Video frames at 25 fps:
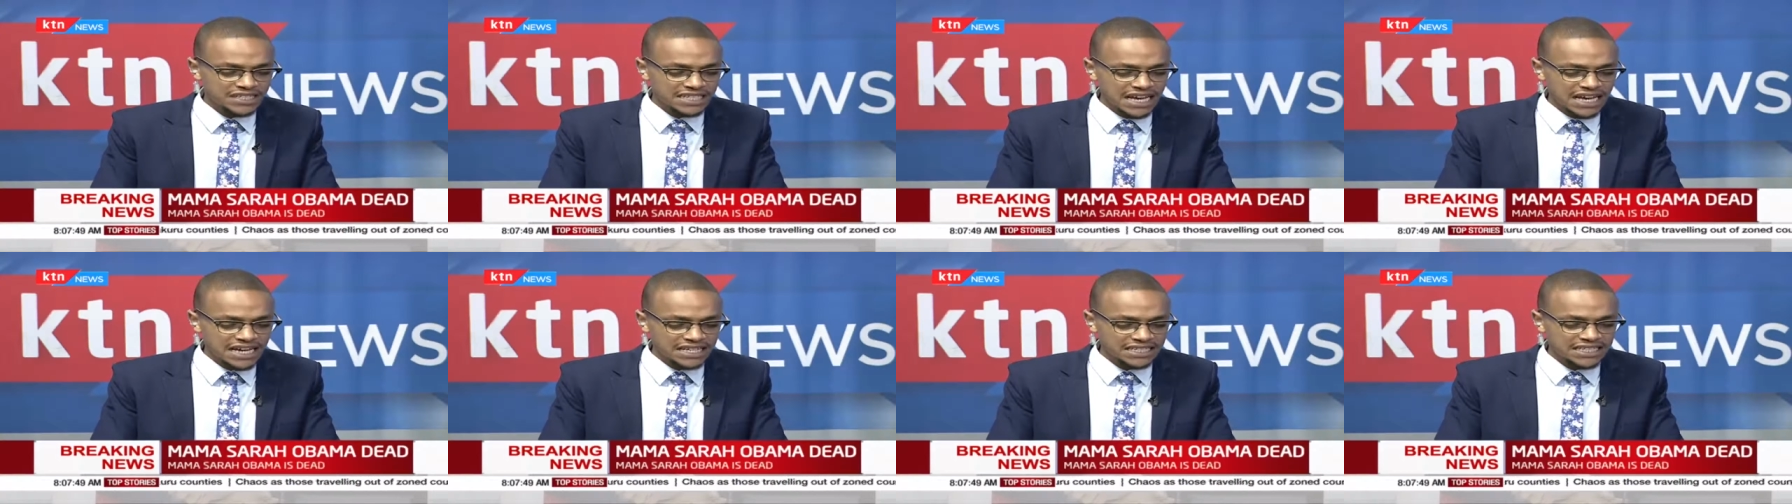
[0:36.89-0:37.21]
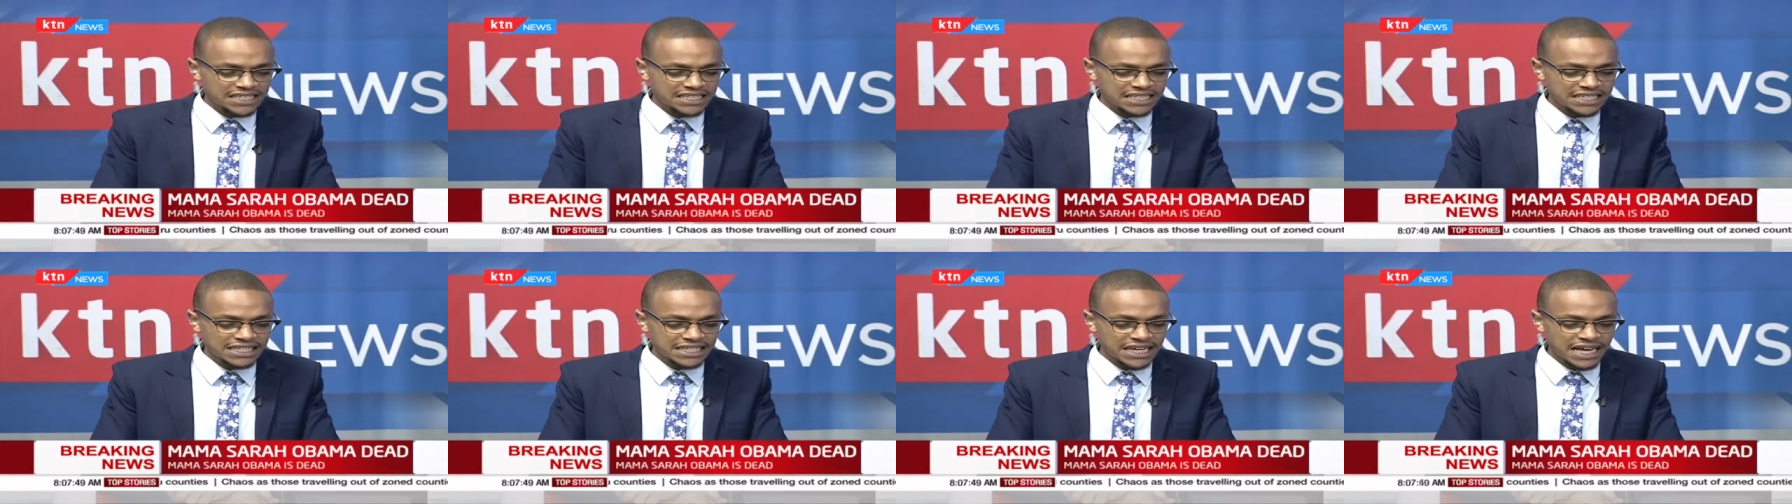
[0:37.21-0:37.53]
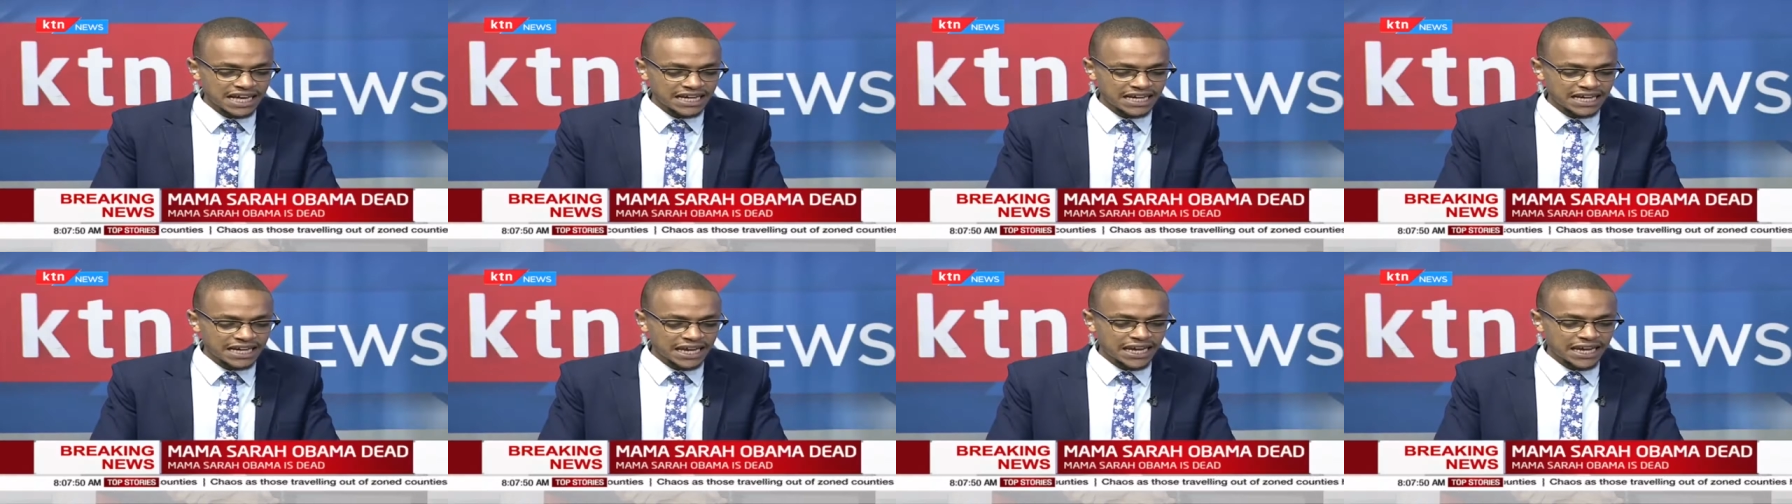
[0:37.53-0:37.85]

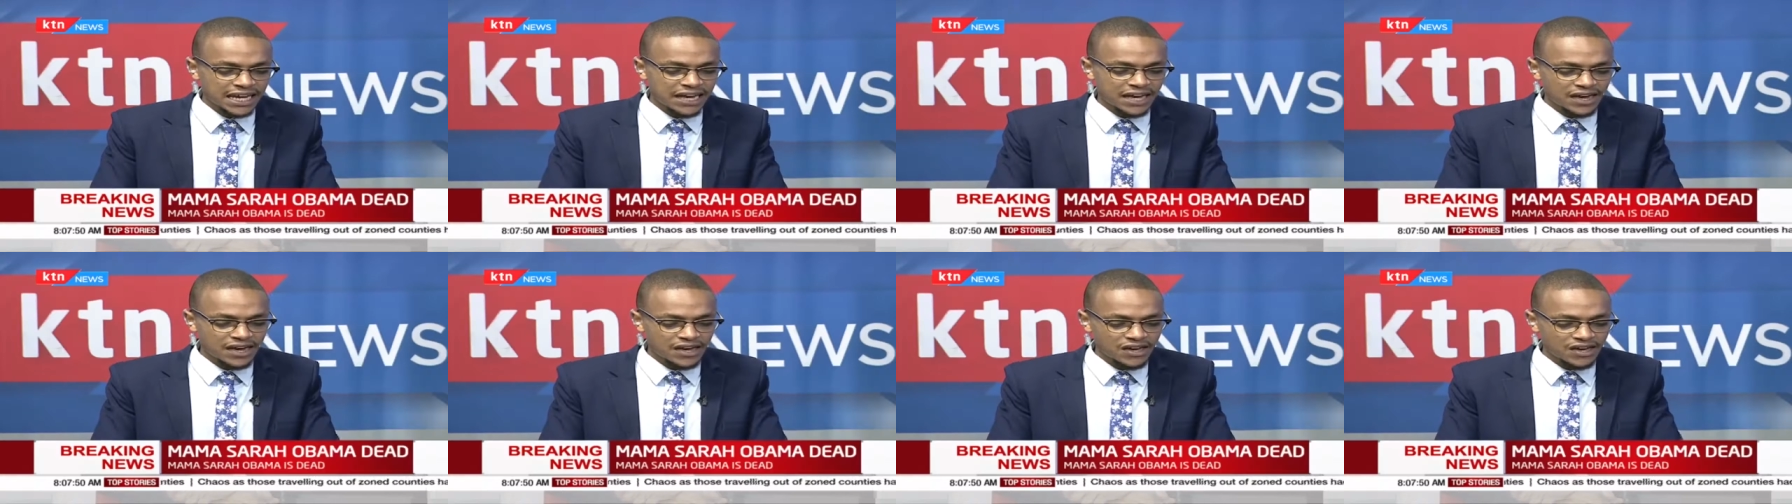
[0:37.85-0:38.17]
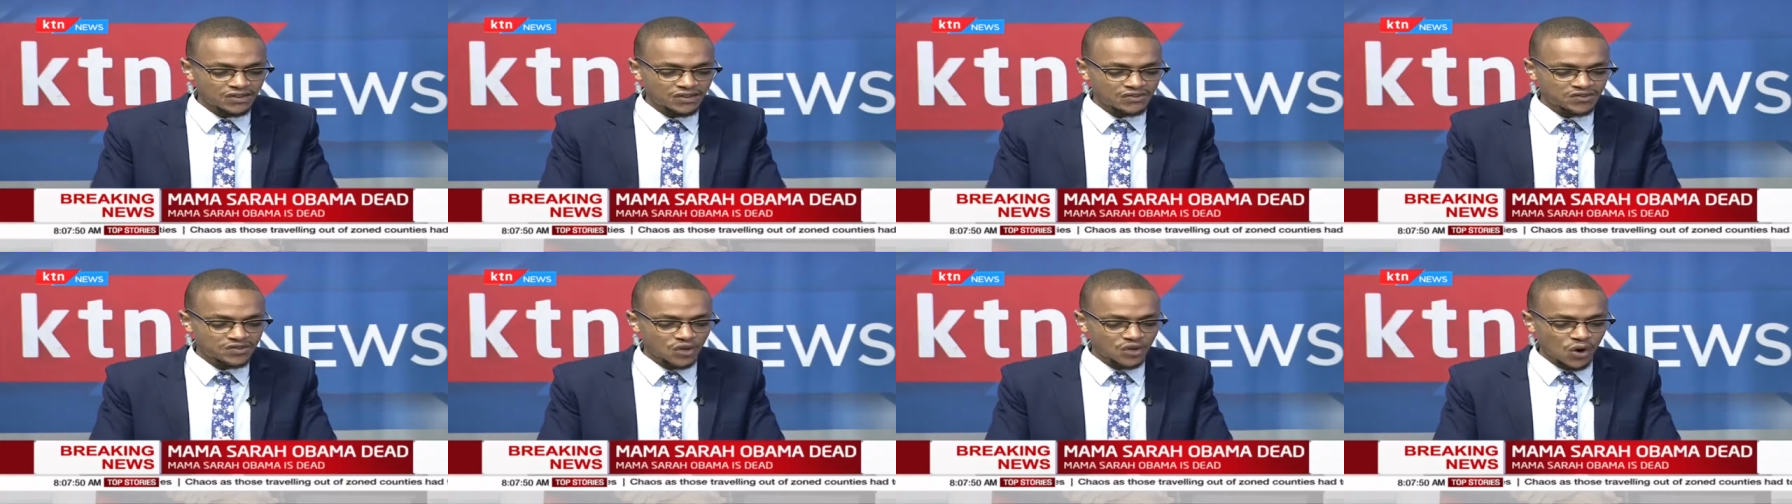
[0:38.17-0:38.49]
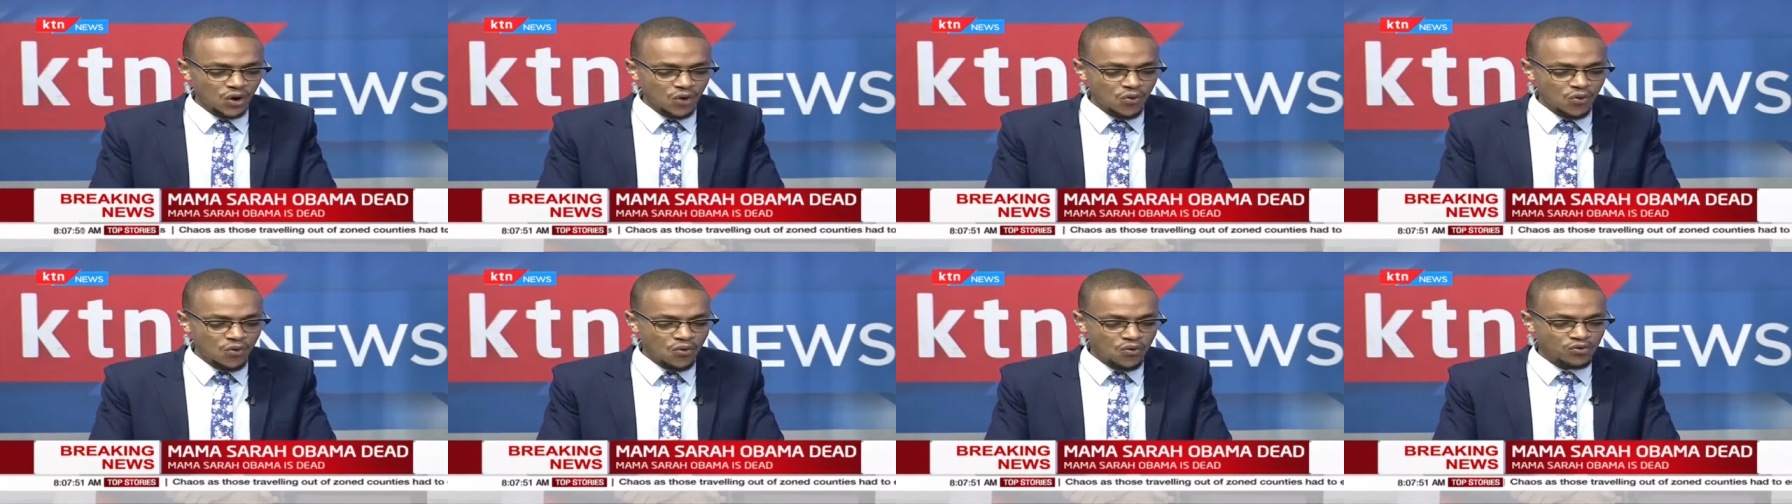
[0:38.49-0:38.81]
99 years
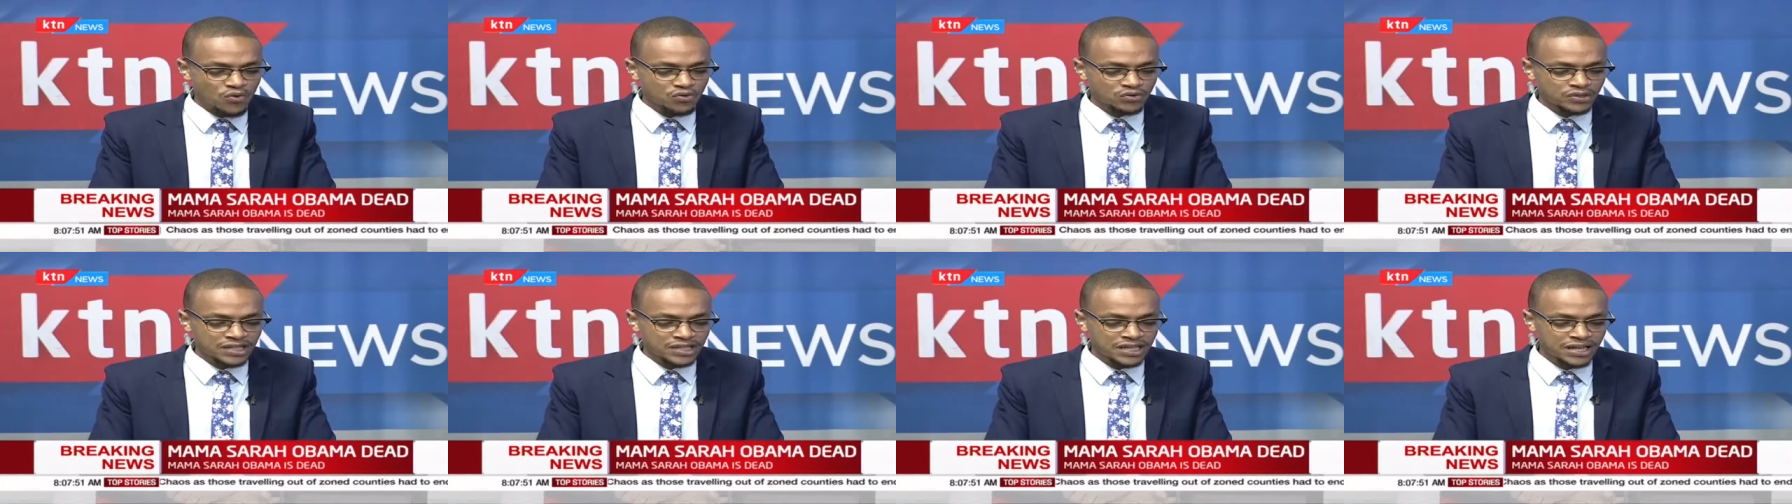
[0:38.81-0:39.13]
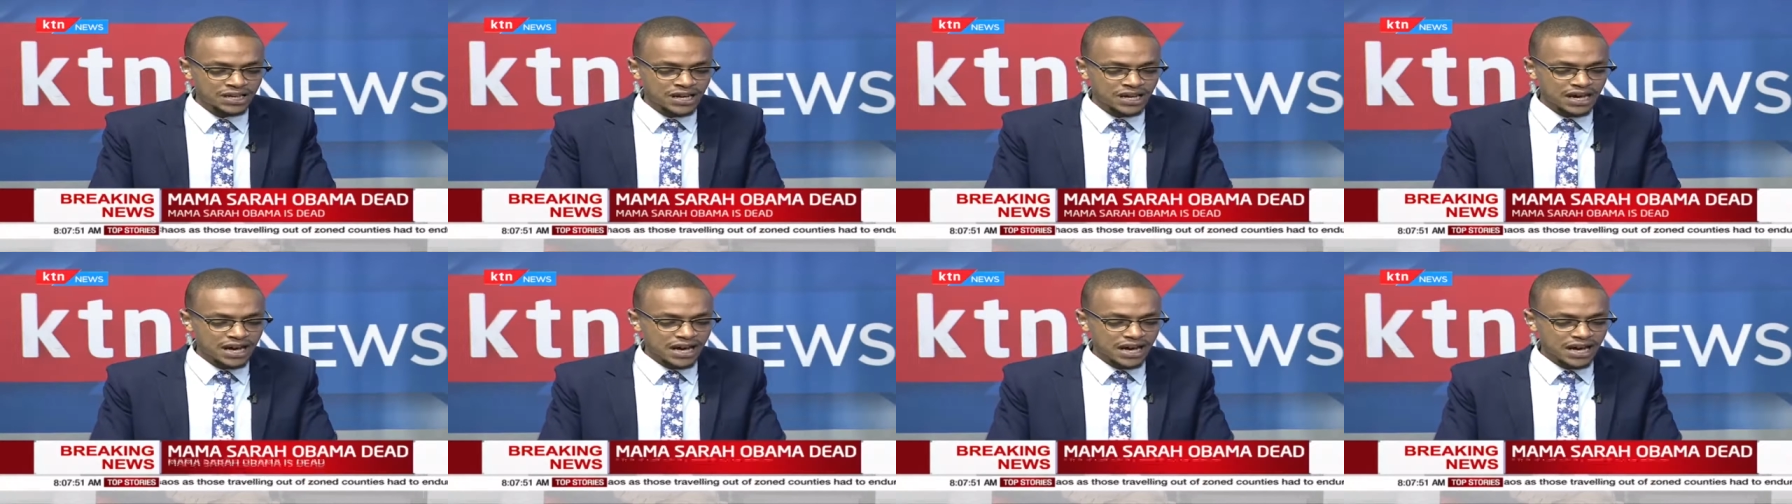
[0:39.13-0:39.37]
old